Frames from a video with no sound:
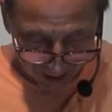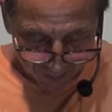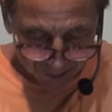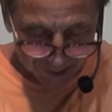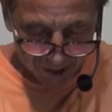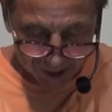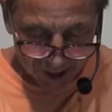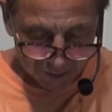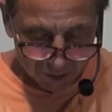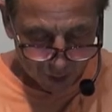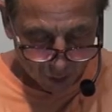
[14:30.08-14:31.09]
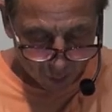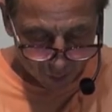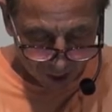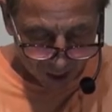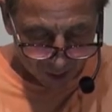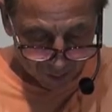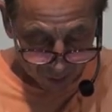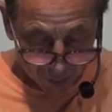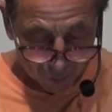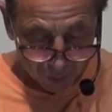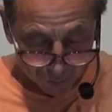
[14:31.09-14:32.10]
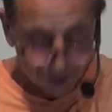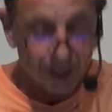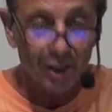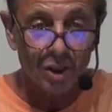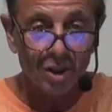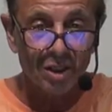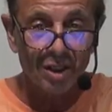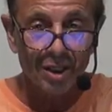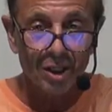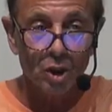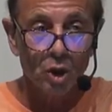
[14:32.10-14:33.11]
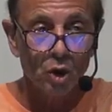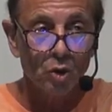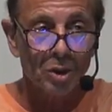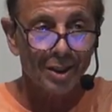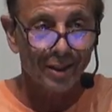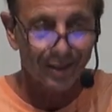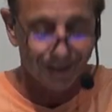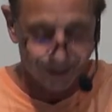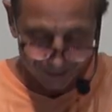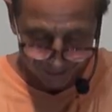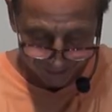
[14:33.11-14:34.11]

but deceives his own heart, this one's religion is useless